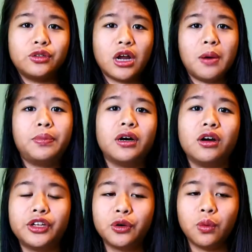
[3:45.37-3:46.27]
Do not
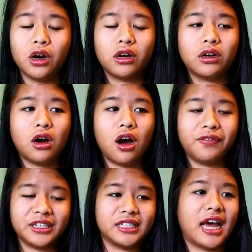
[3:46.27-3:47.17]
put your work off
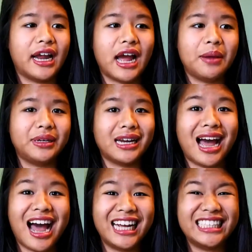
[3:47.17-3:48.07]
the side. I mean,
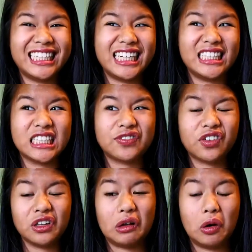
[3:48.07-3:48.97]
I did just
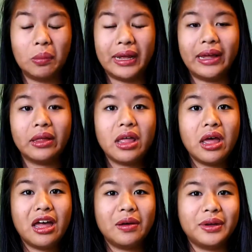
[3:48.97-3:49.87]
for a little bit.
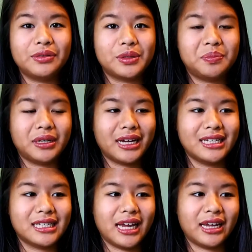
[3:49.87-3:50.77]
It was
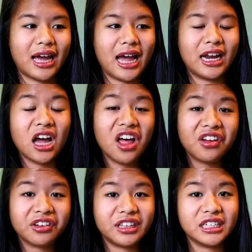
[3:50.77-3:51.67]
because, like, I had
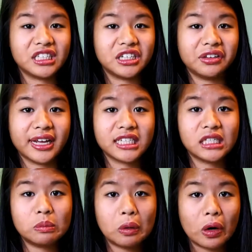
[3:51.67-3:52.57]
other things to do, like
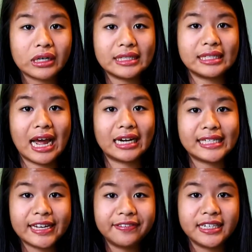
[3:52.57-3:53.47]
sports and
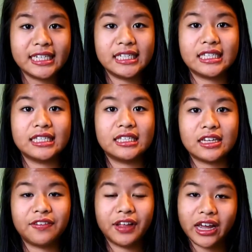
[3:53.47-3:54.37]
activities and
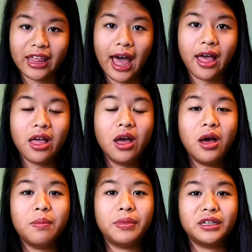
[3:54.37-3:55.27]
stuff like that.
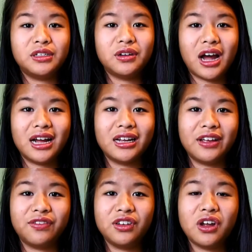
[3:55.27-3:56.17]
But do not,
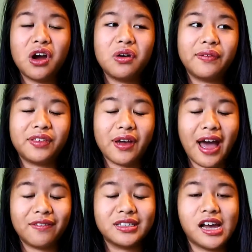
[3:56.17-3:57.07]
if you know, if you
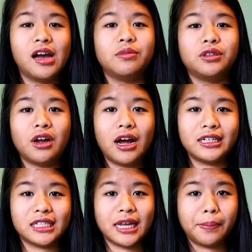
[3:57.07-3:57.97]
have time, do not
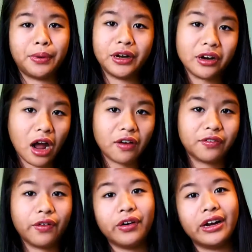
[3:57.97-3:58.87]
just, like, put it off
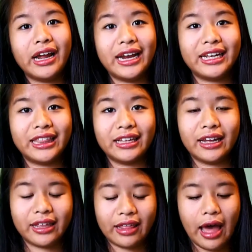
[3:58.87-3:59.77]
or anything
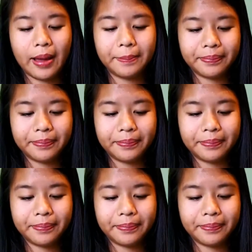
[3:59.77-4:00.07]
like that.